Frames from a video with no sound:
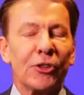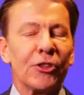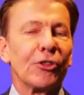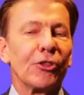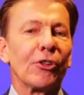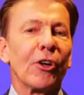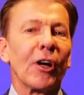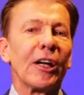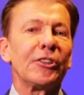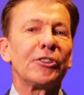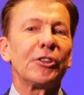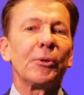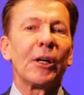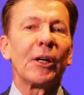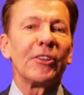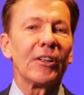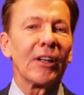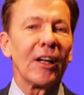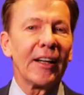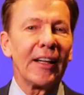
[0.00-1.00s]
try to
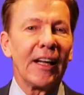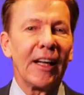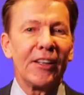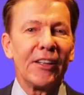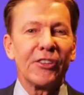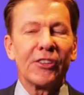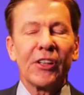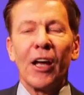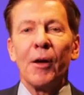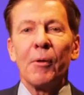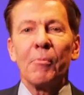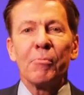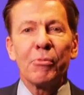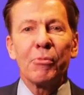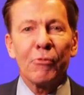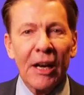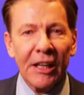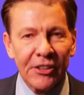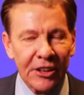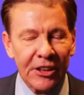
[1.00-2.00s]
underline his
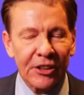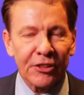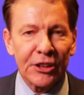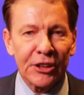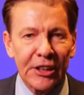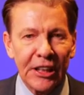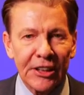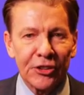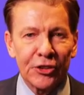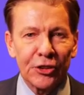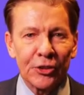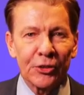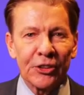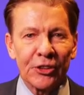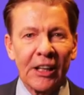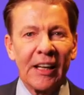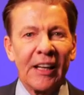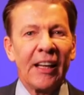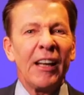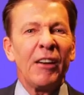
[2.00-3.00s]
Brexit credentials.
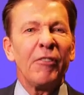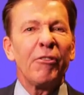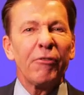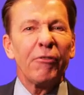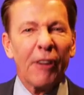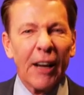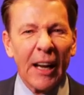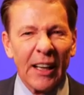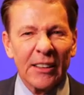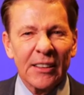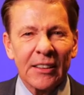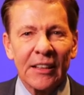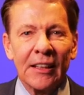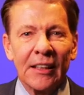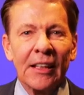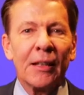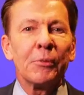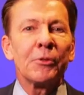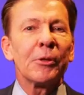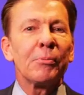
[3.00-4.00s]
In fact,
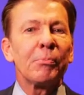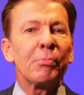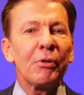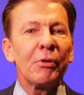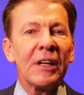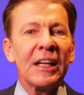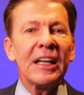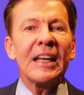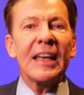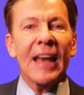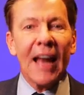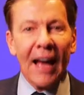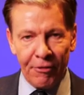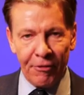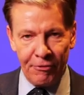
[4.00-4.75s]
it was a pretty naff